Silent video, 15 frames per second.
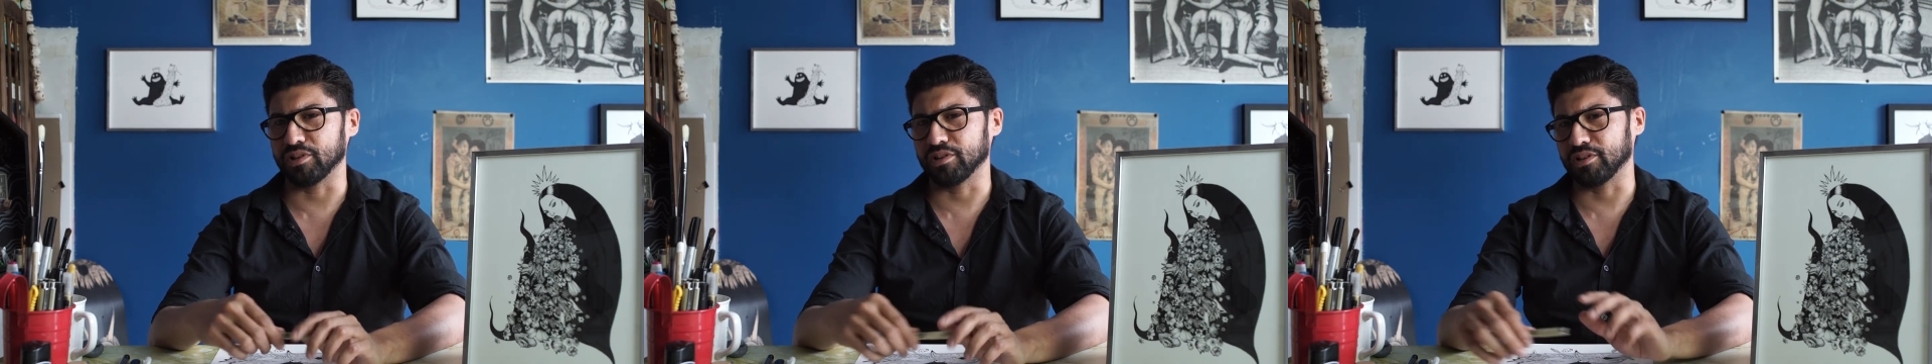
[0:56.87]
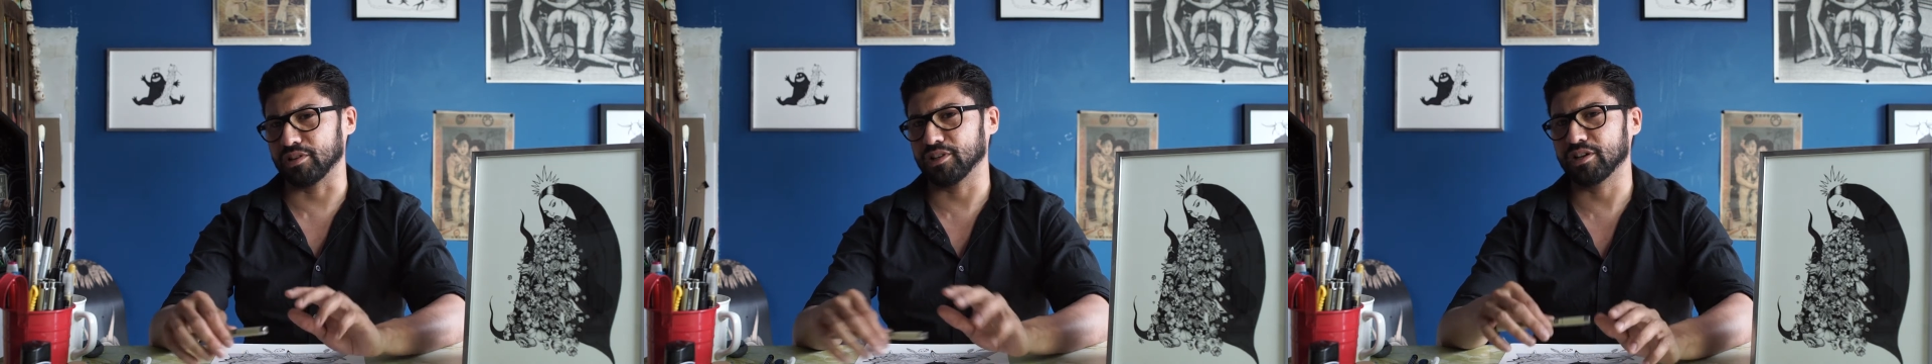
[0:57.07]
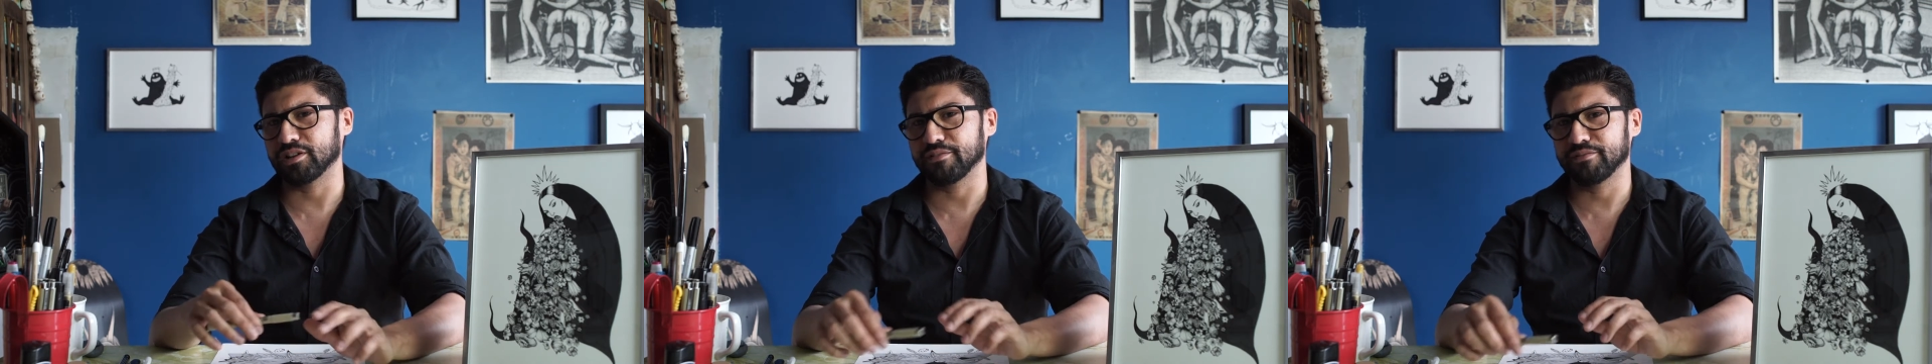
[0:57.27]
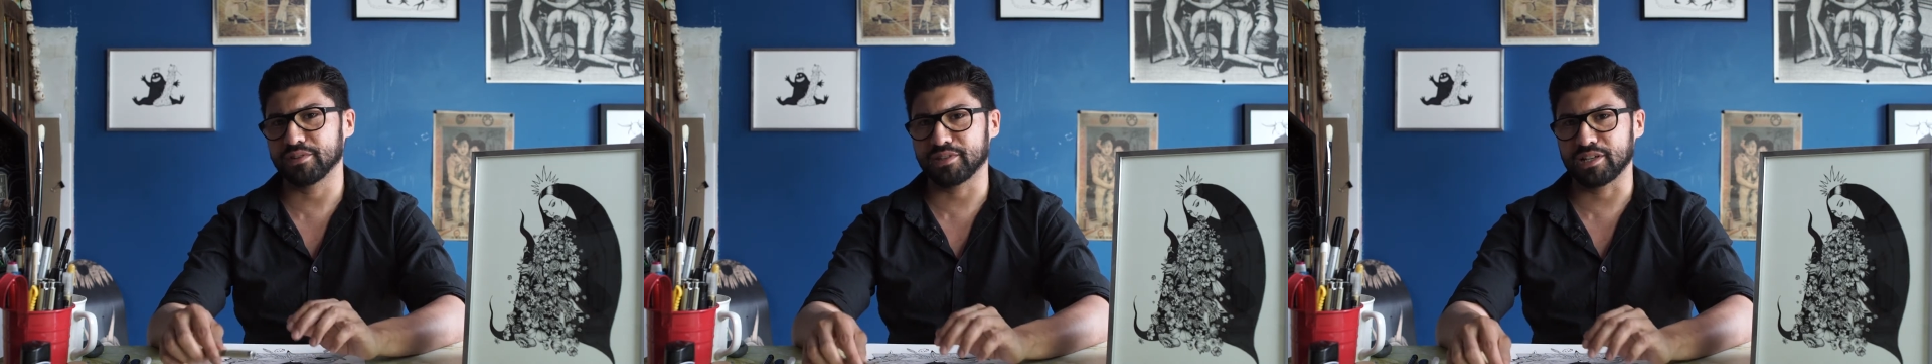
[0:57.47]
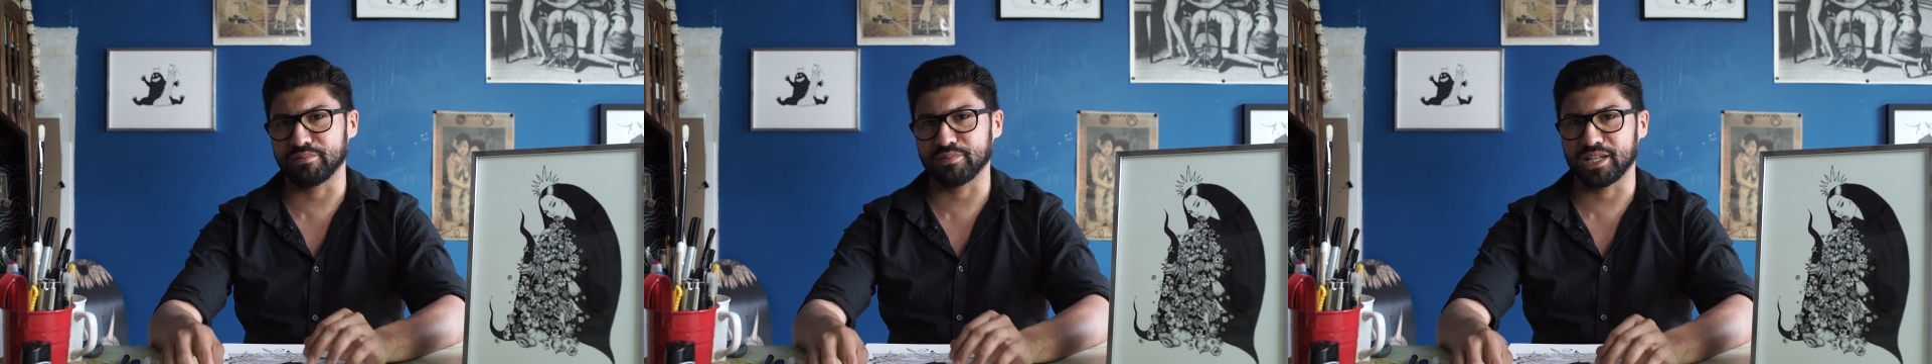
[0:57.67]
a lot of the
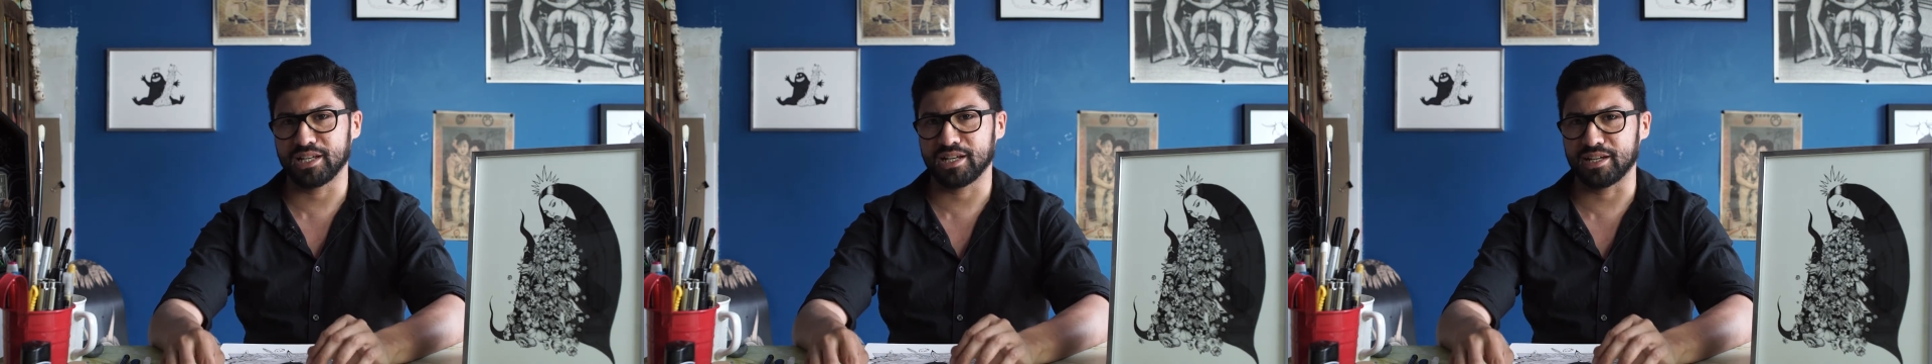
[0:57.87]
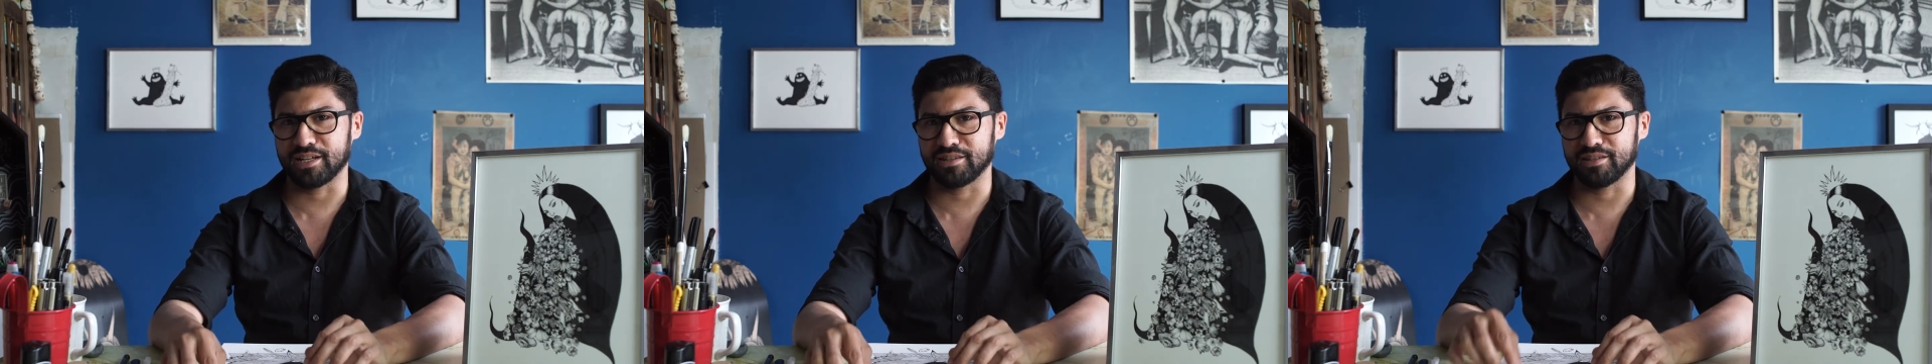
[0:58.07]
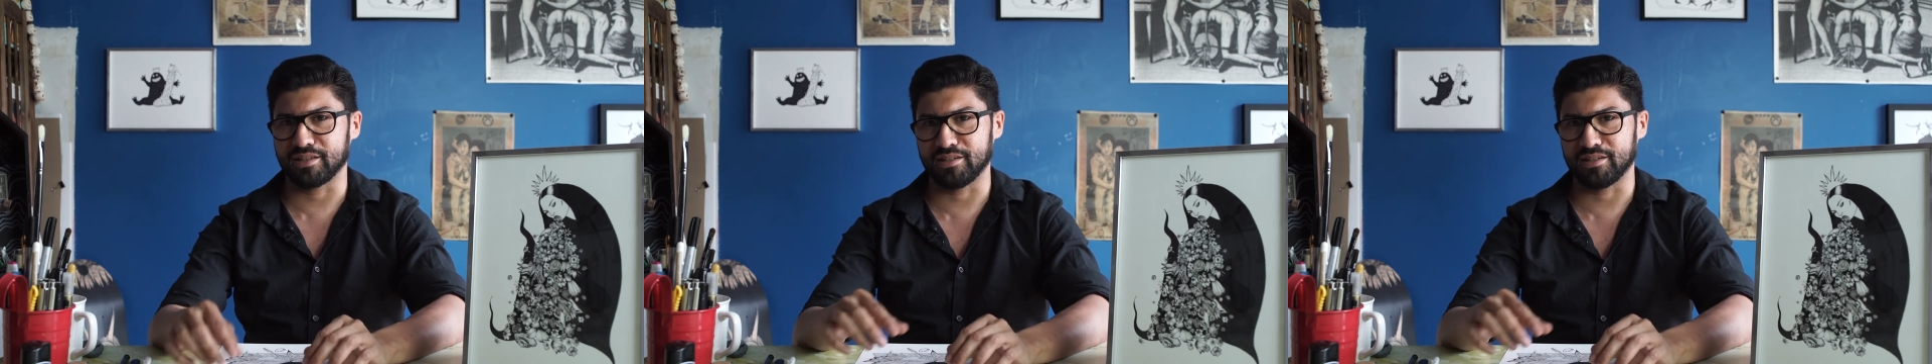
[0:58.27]
time they had